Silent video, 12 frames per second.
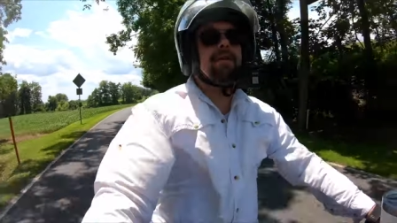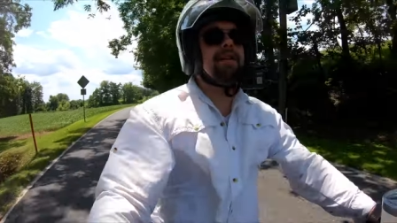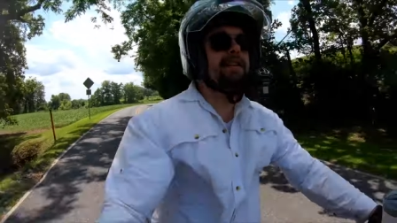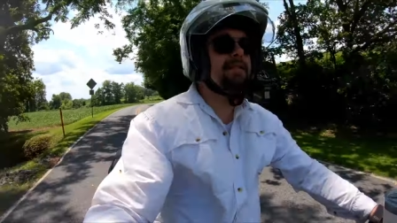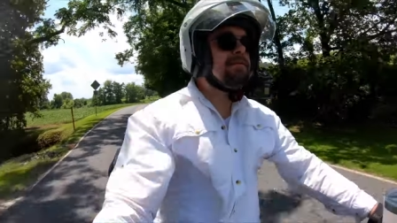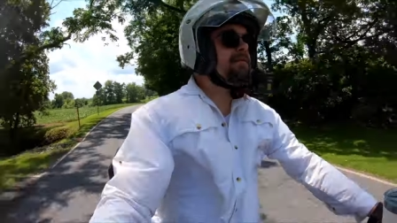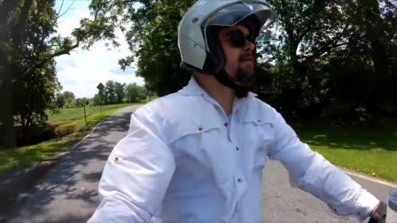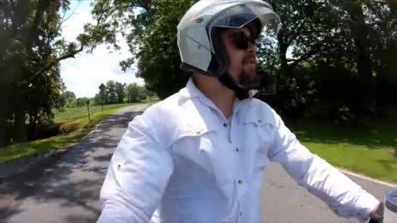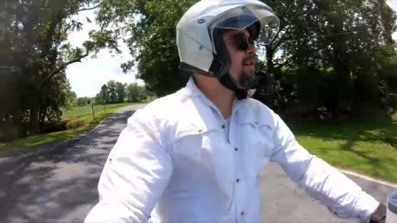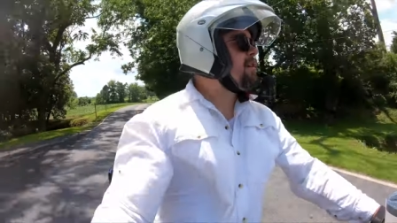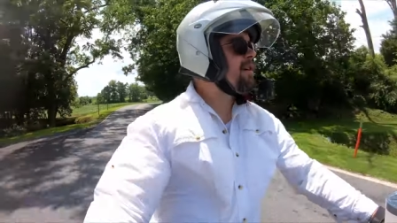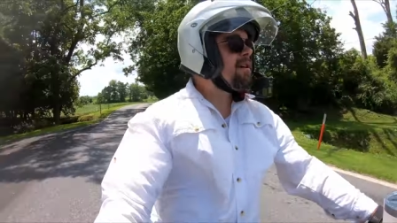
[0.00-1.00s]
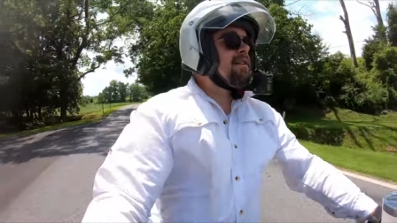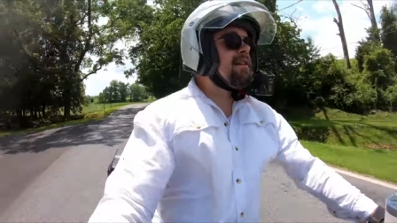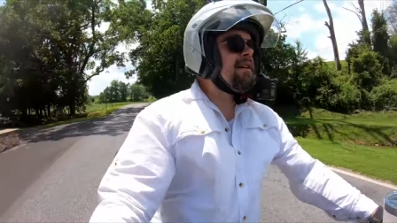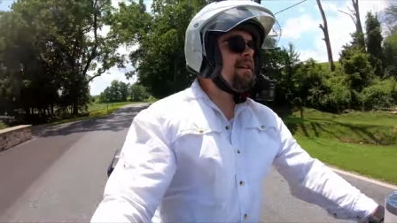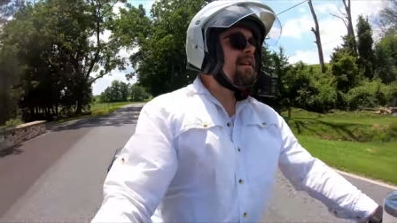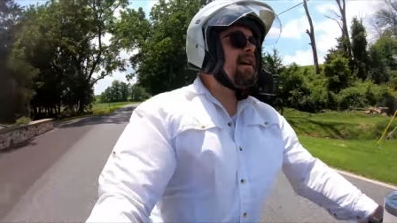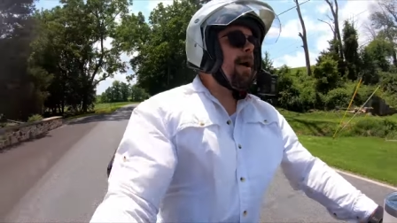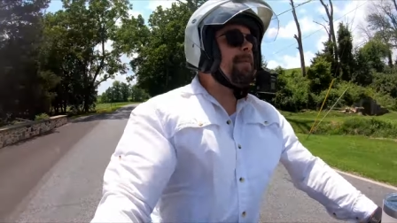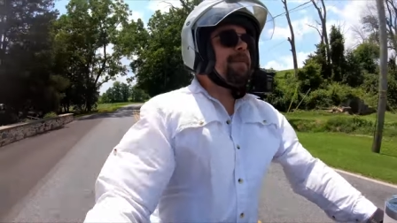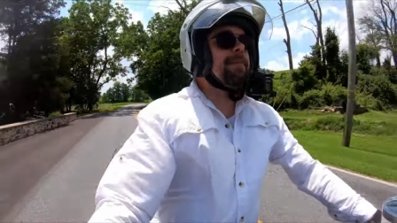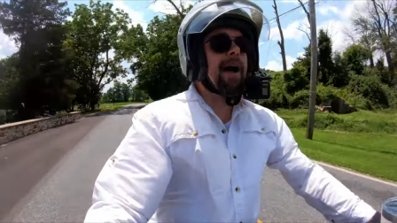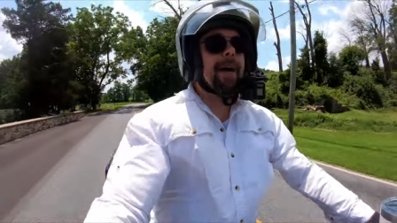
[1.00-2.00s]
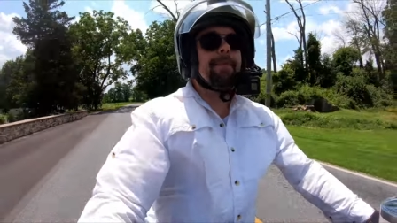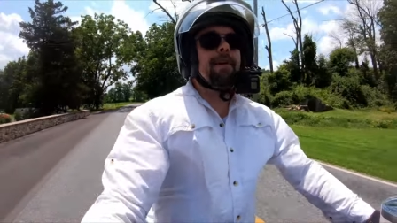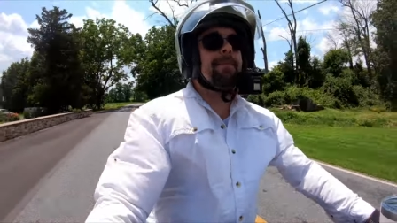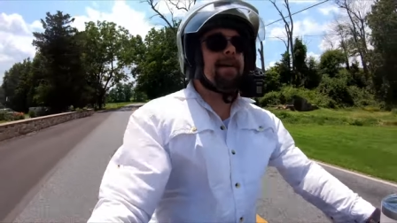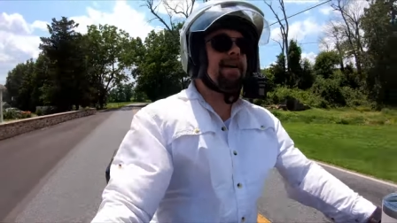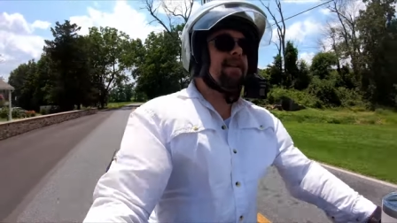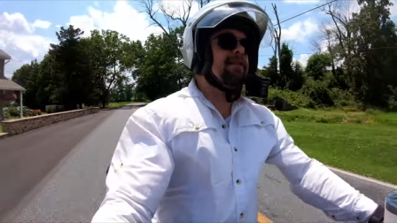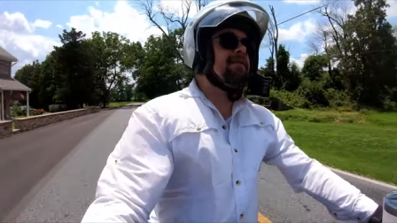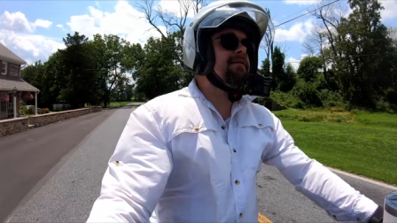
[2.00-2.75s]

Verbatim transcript: of money I hope it's a popular bike.